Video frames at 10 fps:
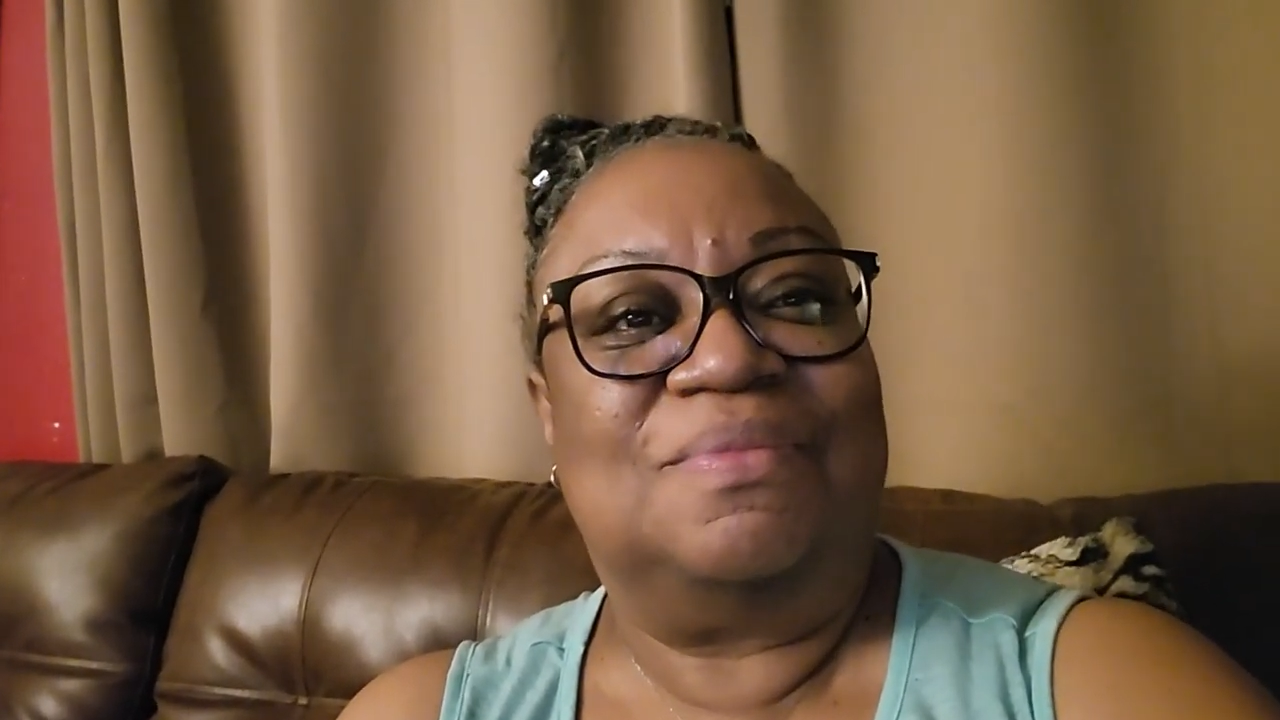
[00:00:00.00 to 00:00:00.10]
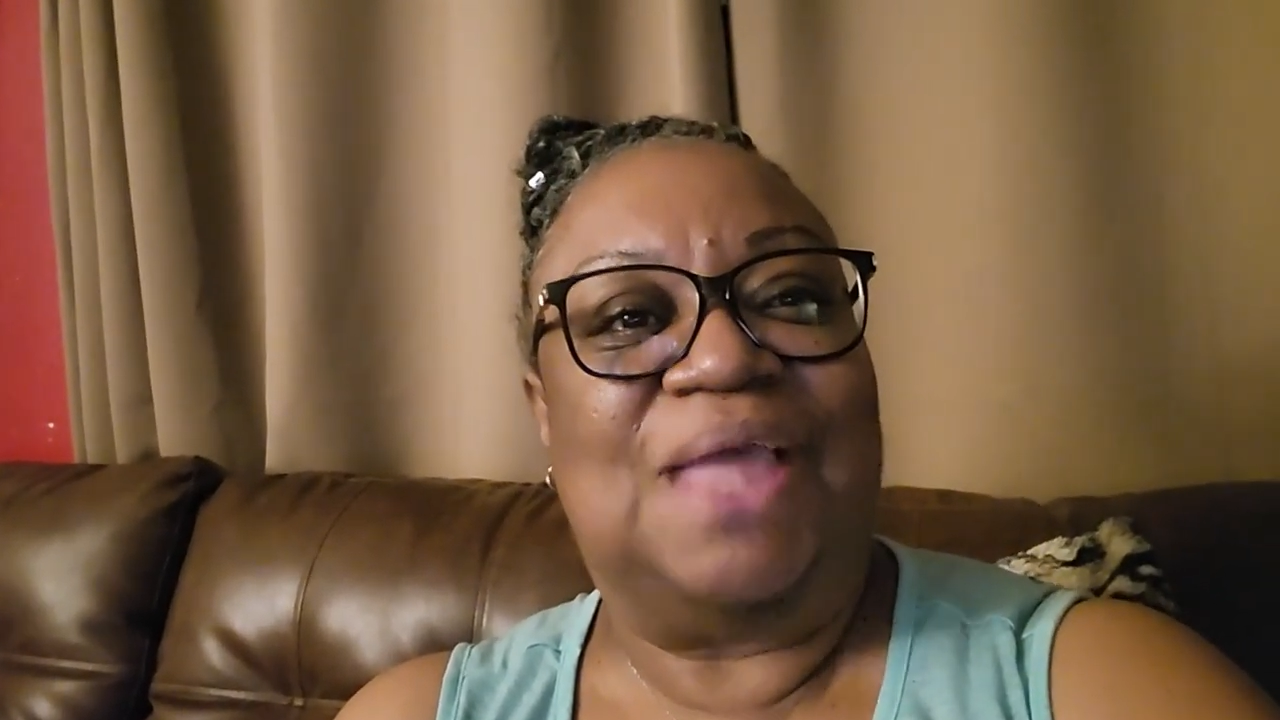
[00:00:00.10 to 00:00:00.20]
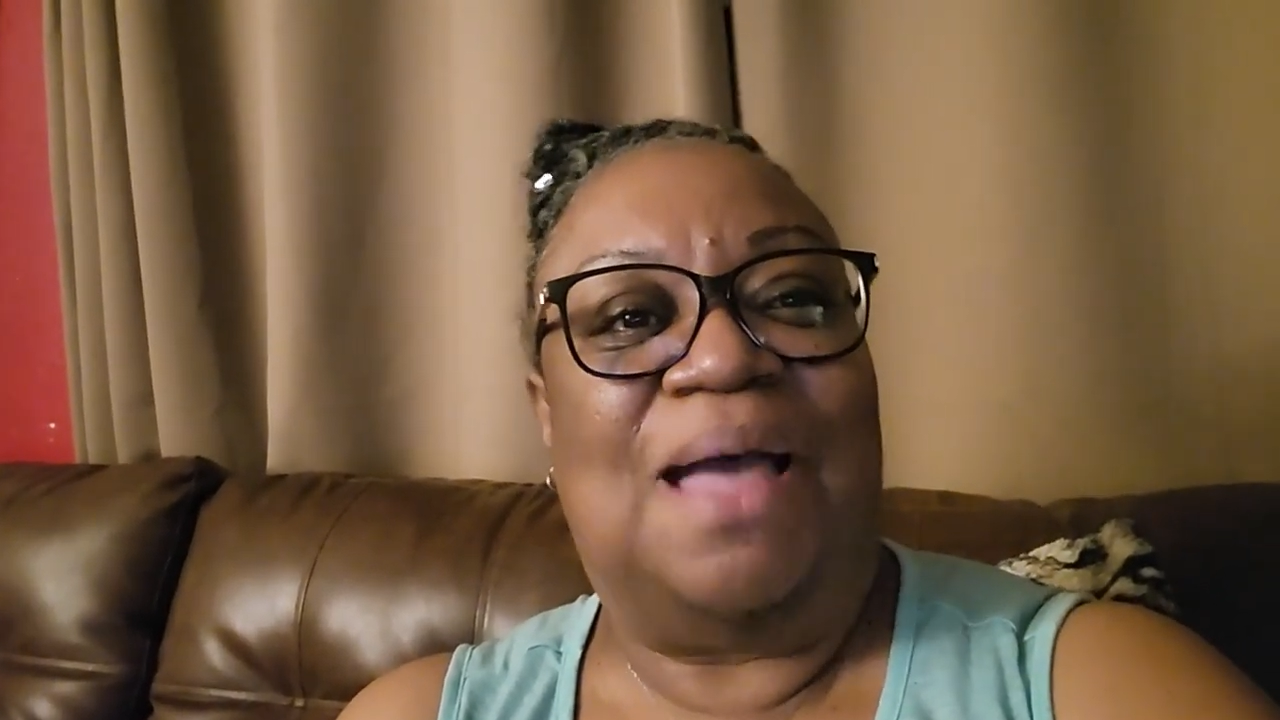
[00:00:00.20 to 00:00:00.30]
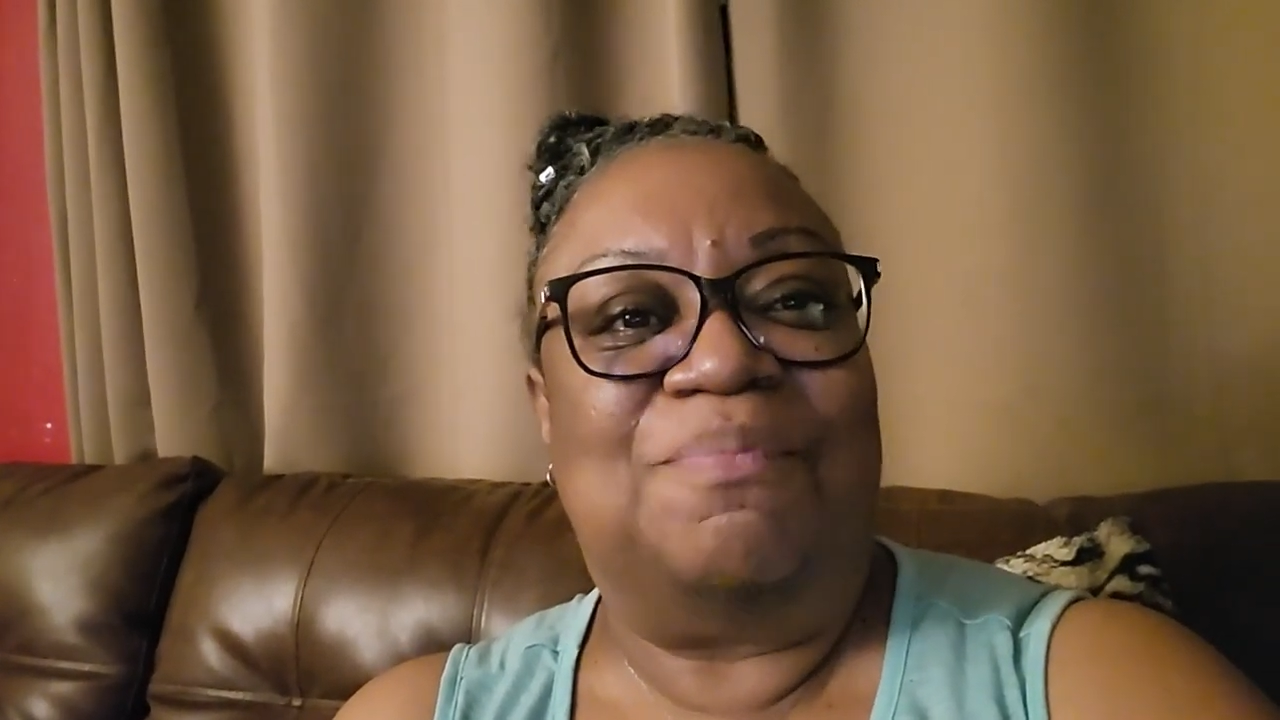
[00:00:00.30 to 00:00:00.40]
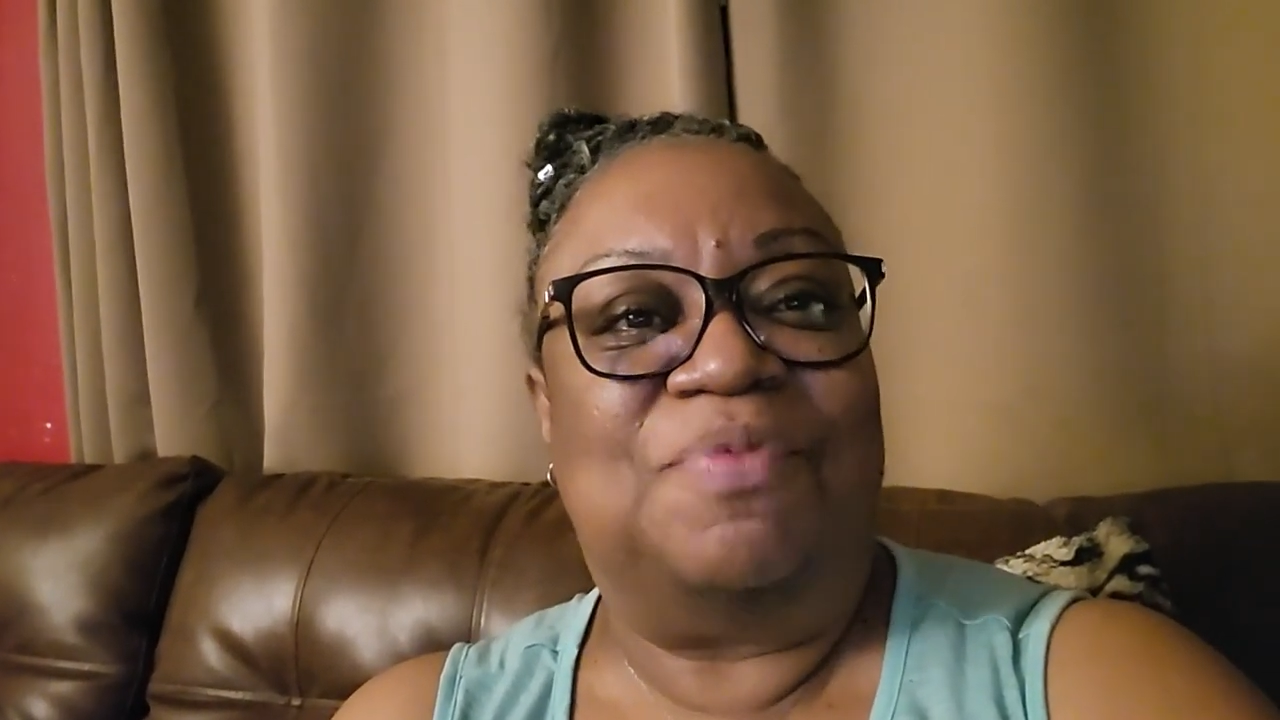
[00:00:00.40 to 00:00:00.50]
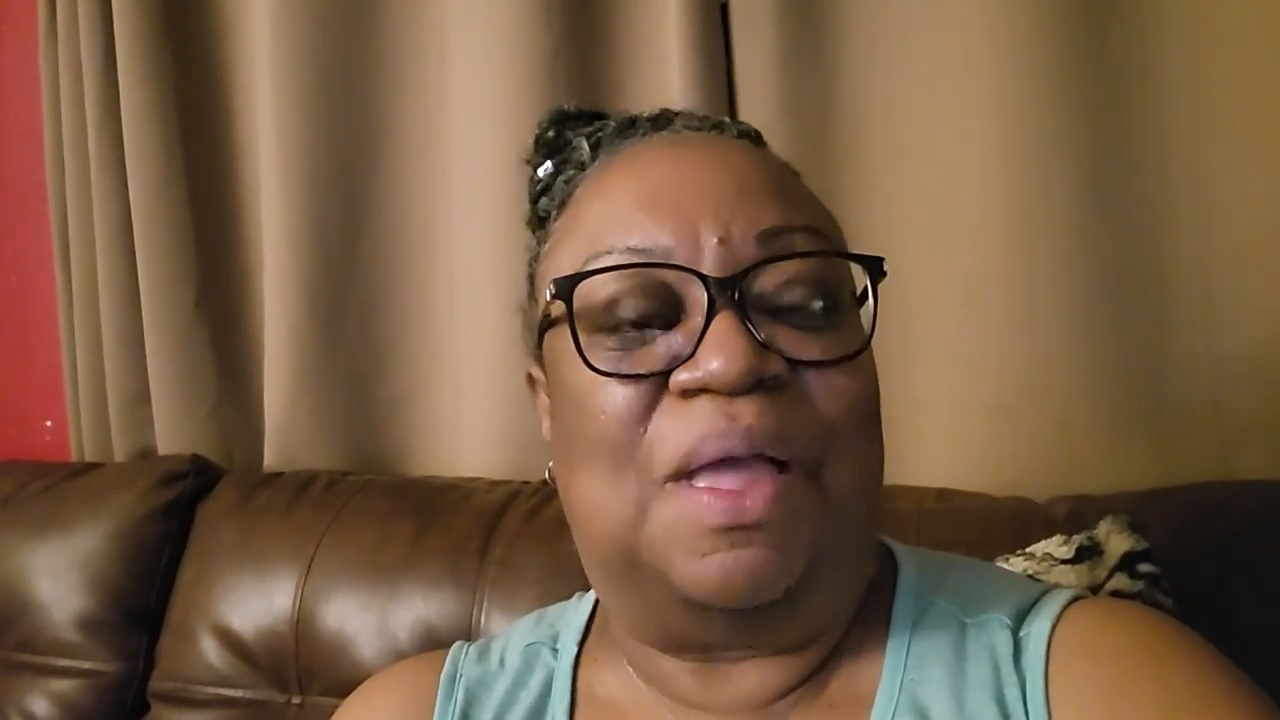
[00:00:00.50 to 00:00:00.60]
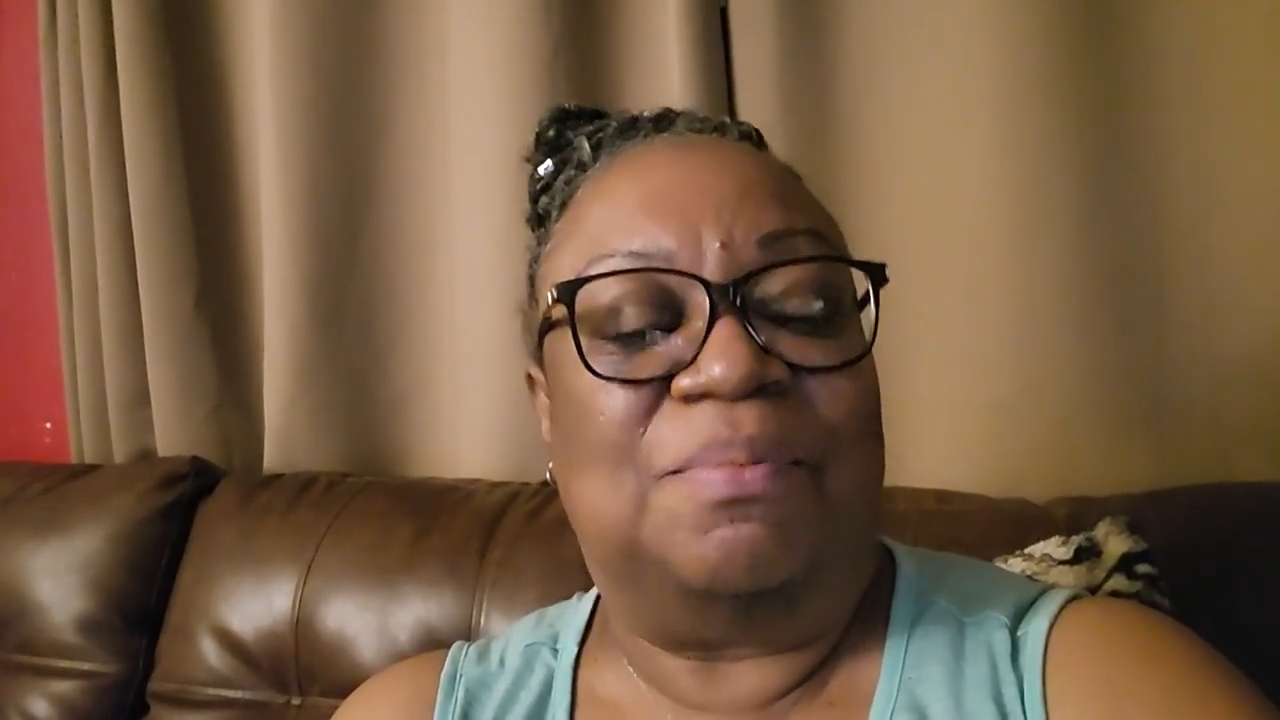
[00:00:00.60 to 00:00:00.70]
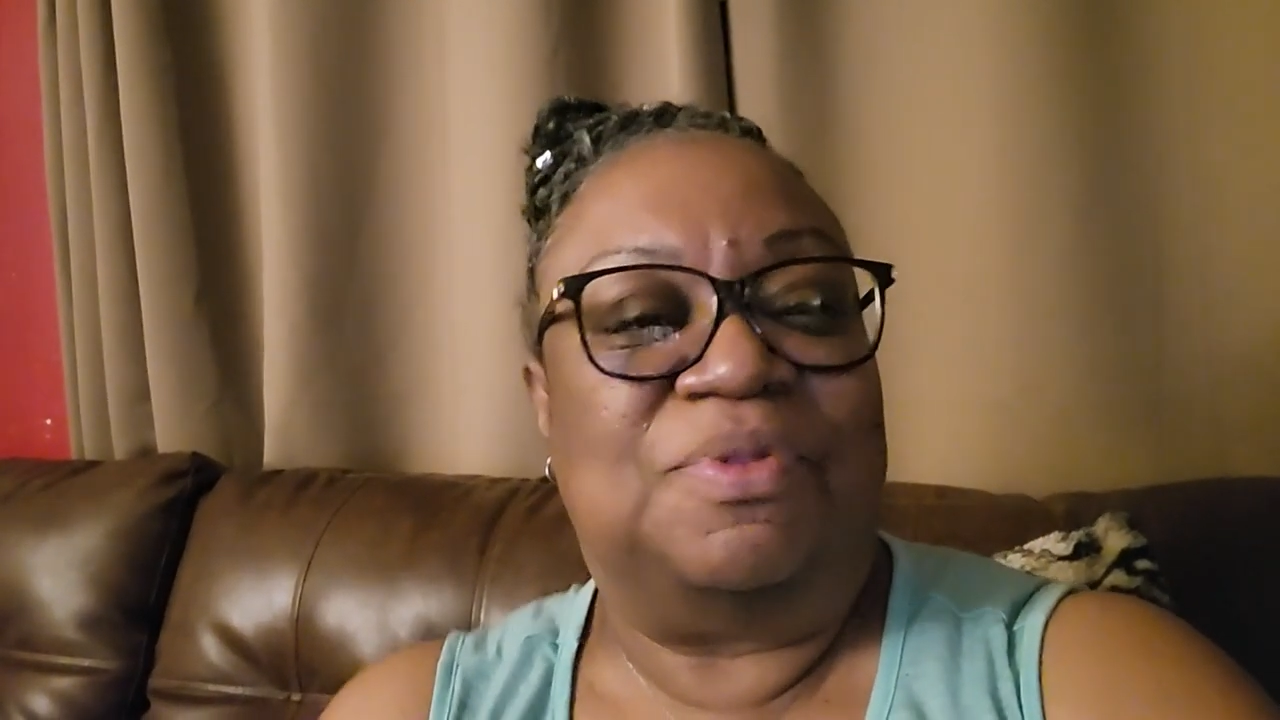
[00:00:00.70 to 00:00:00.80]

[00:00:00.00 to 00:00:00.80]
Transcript: I'm I'm